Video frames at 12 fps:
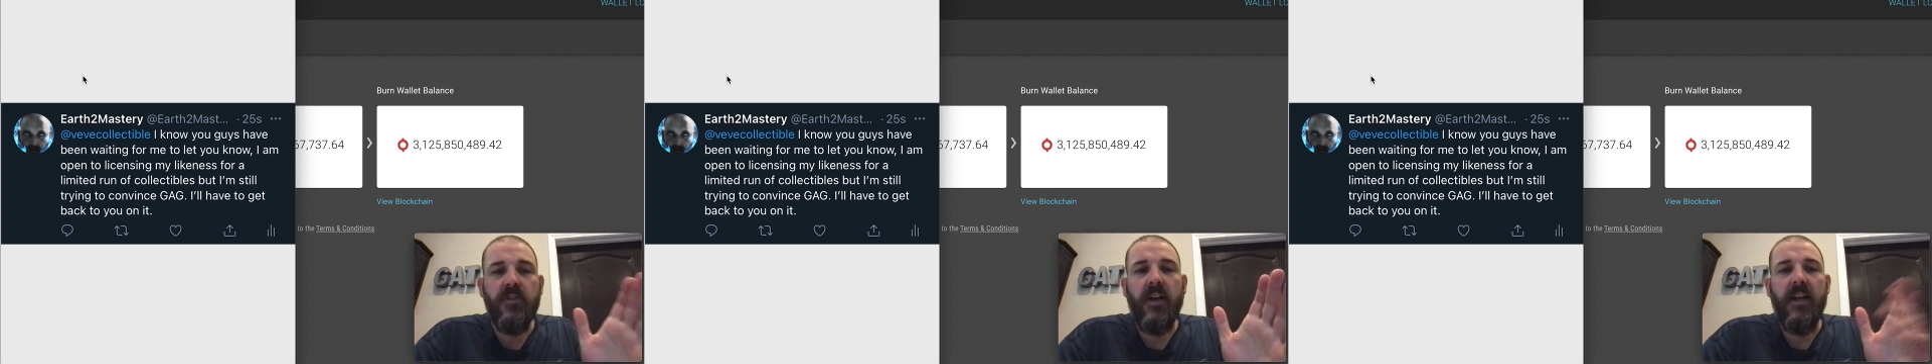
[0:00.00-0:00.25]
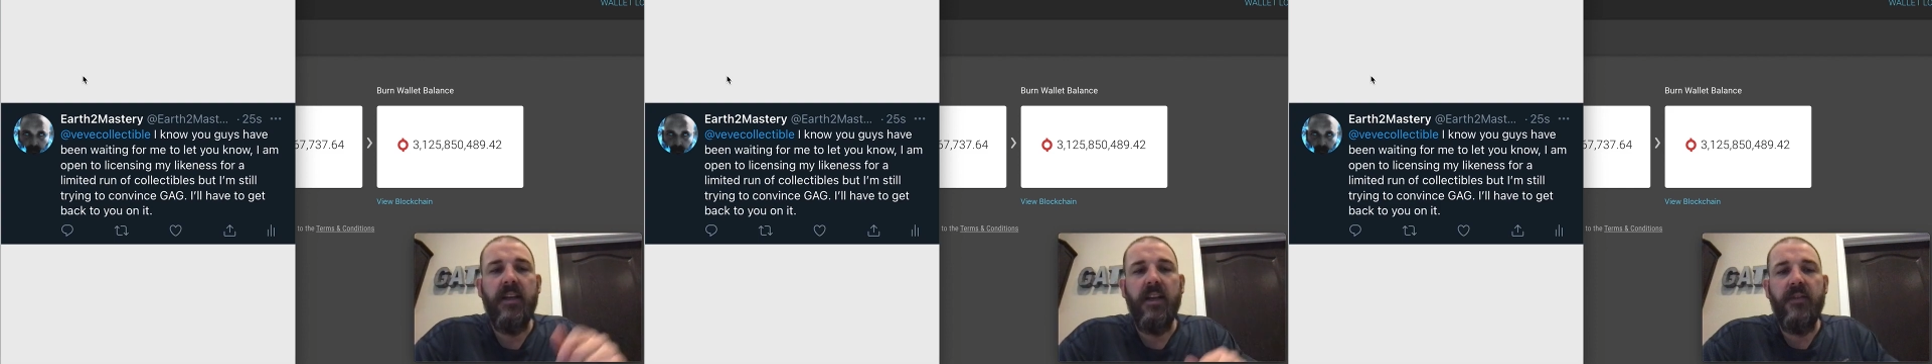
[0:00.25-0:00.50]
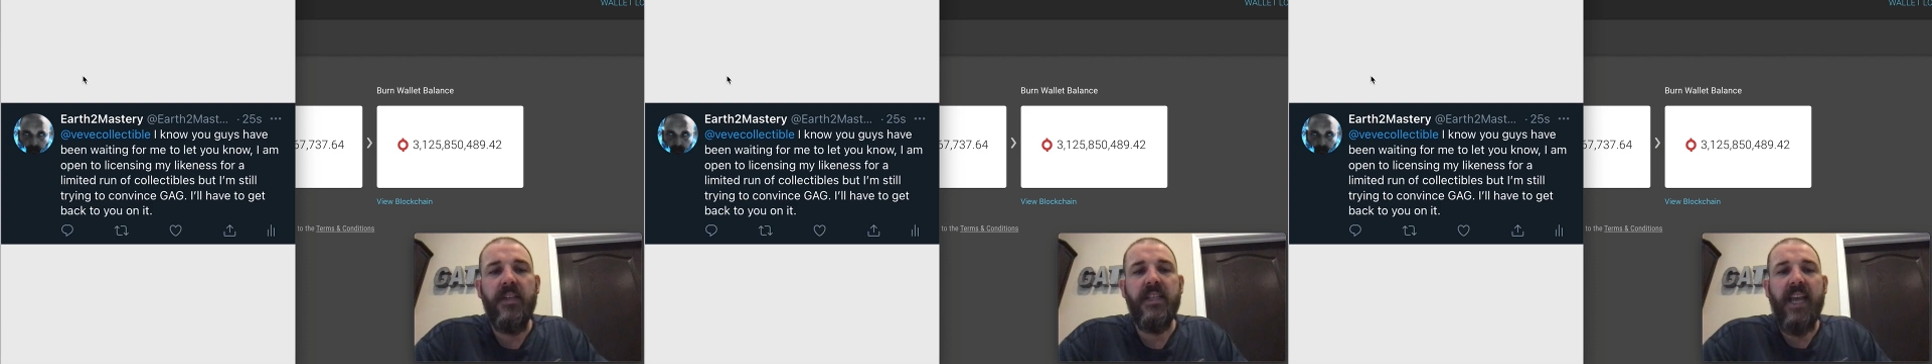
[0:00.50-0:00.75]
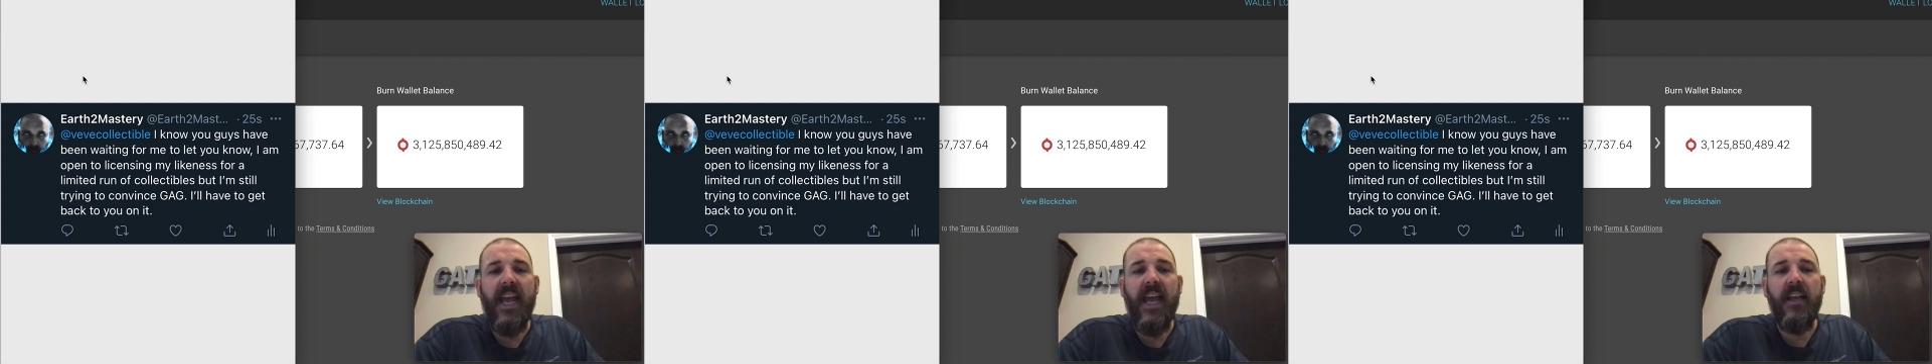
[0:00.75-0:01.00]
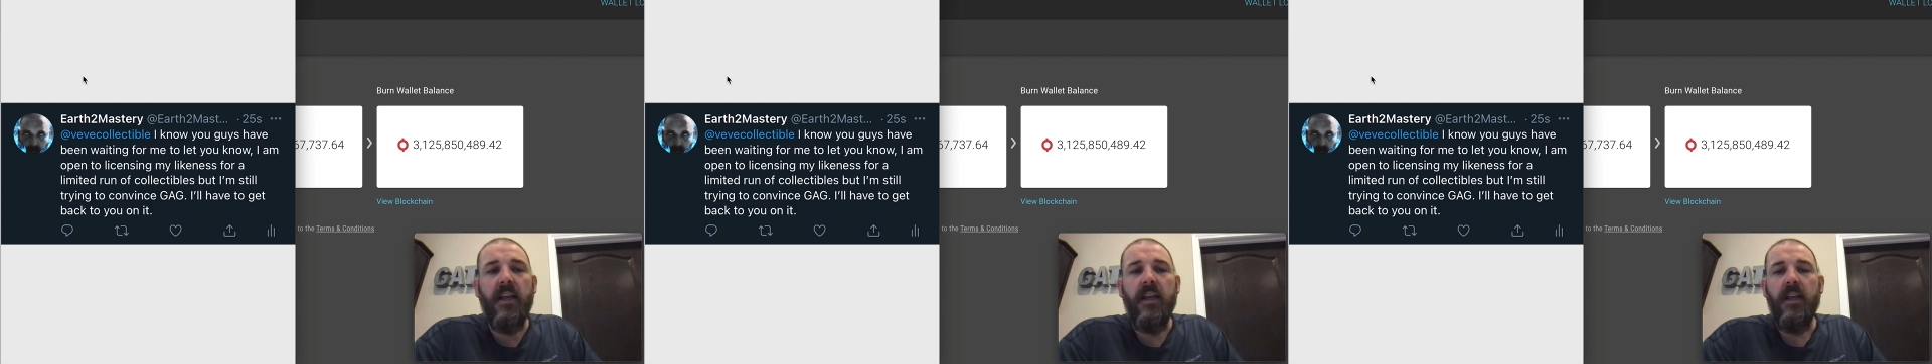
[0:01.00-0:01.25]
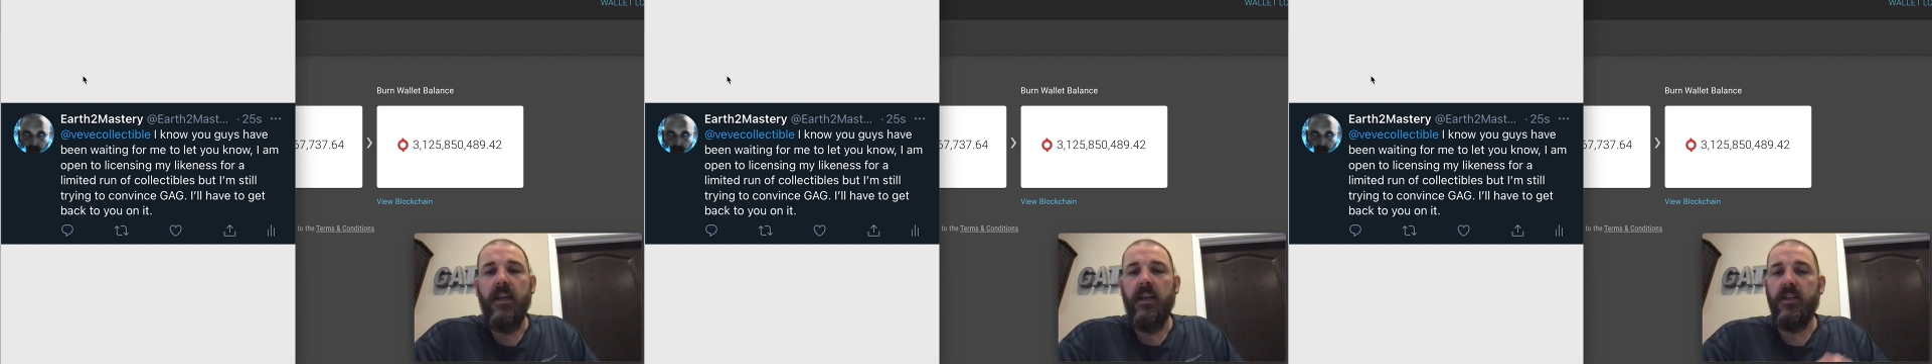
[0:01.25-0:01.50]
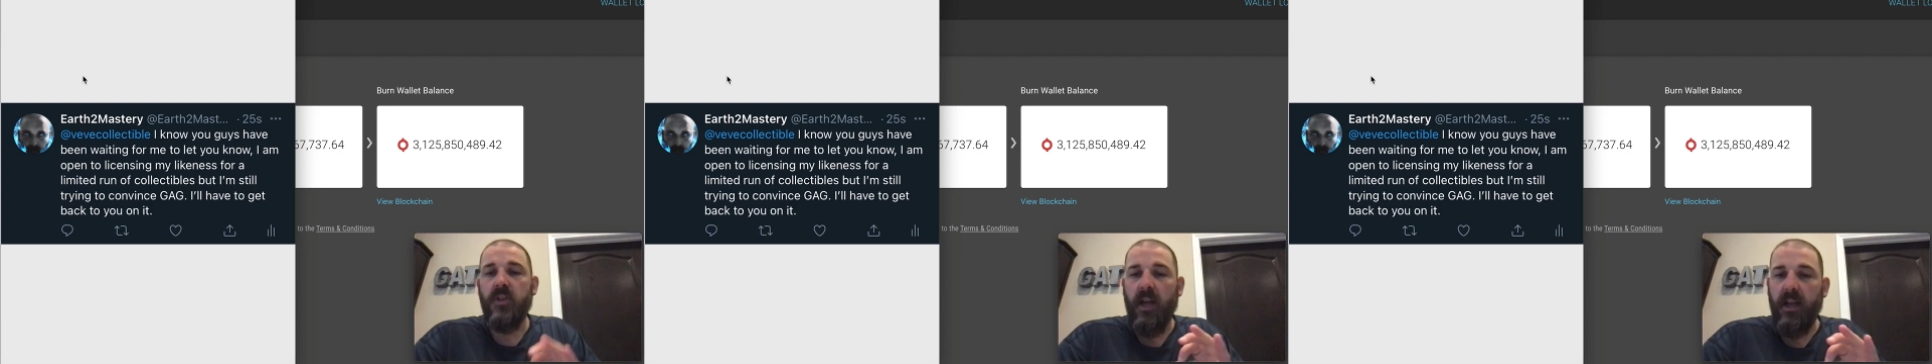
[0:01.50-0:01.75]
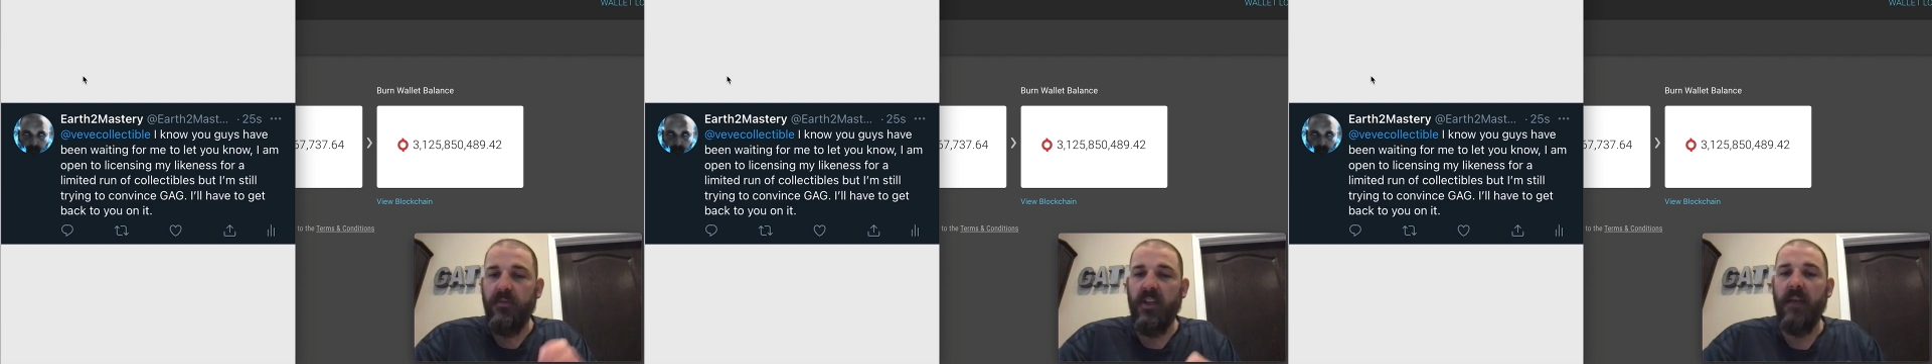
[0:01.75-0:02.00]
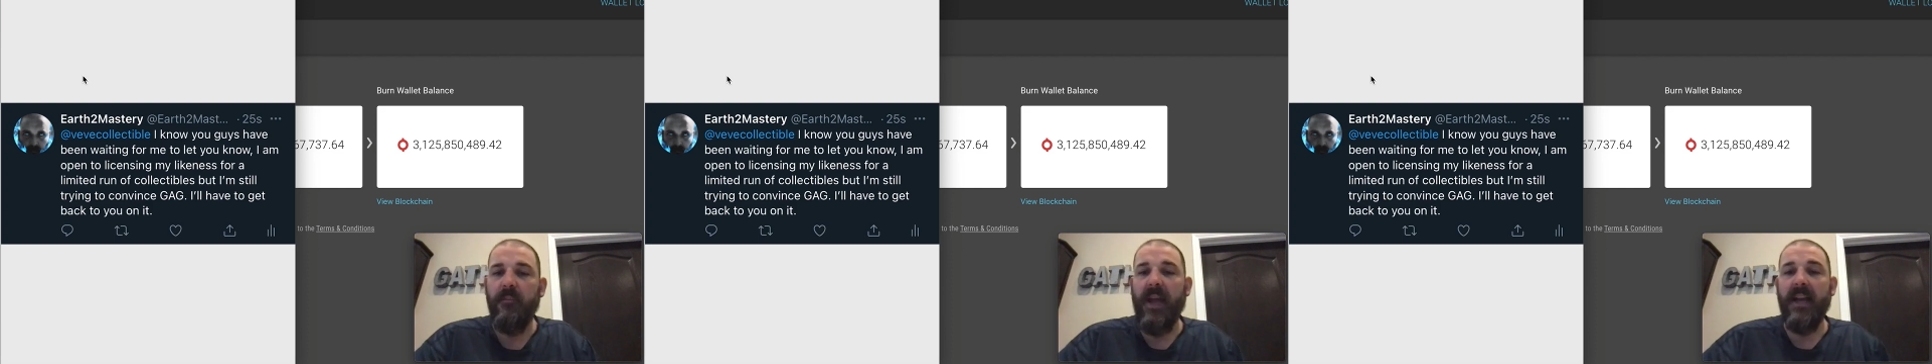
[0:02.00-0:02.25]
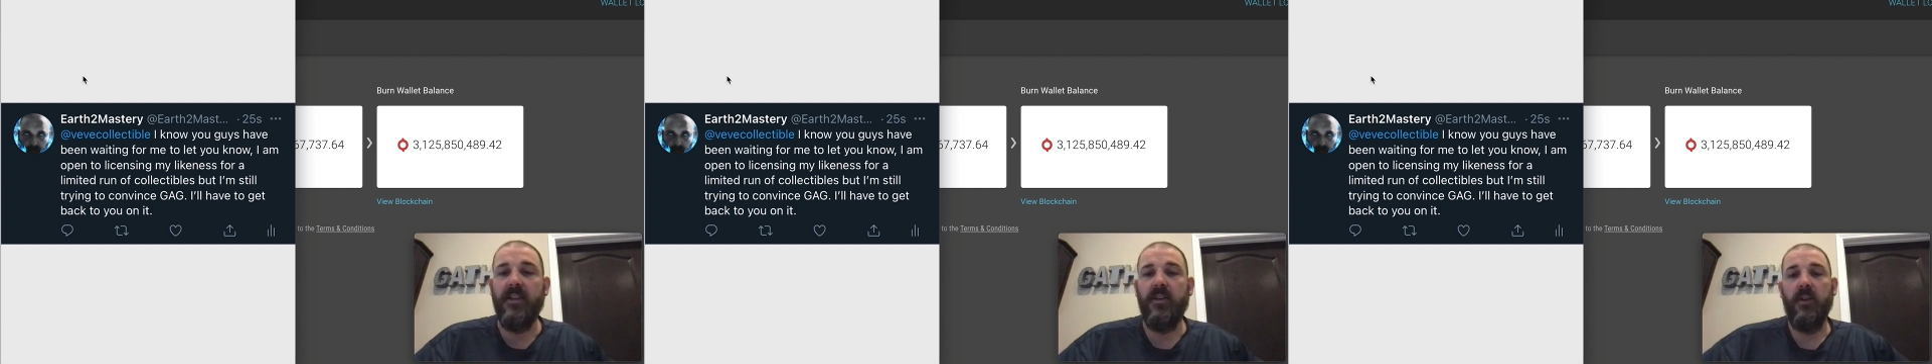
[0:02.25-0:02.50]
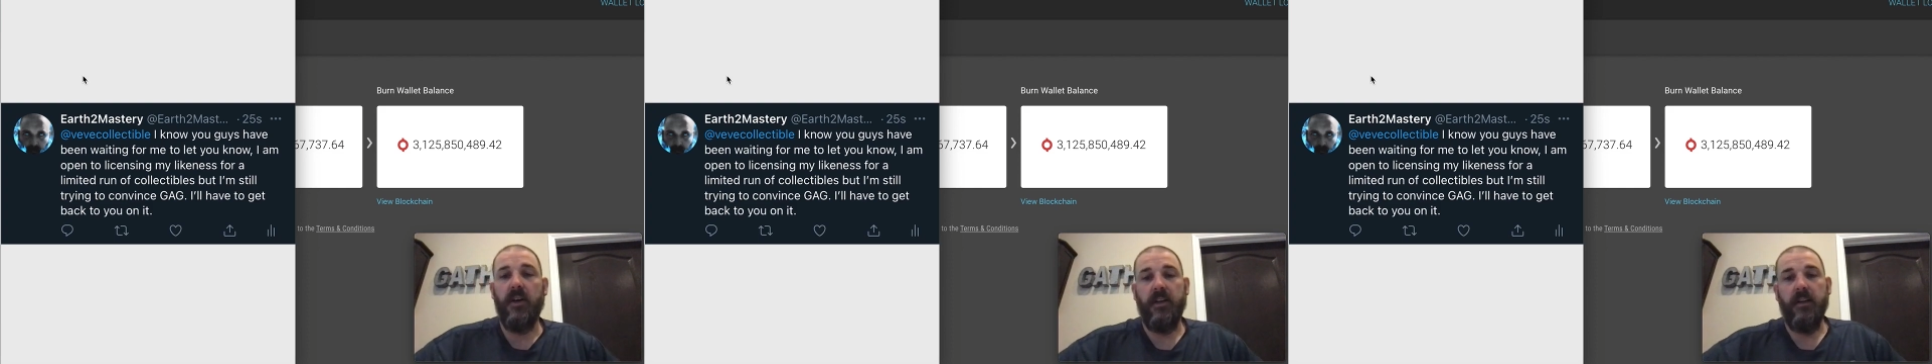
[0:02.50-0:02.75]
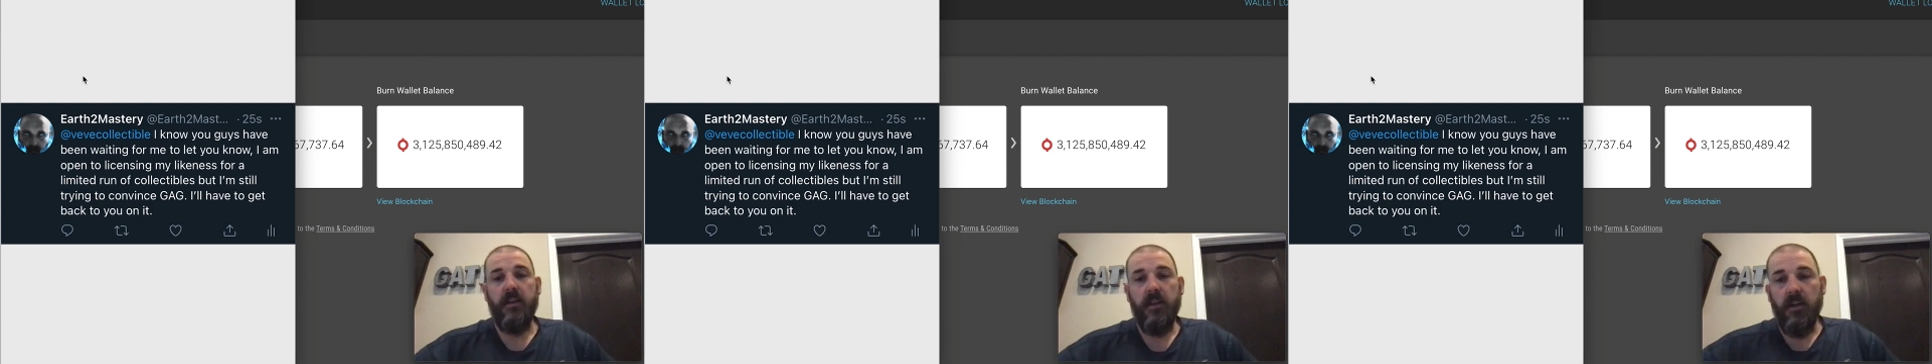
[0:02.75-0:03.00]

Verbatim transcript: trying to convince Gag, and so I'll have to get back to you on it.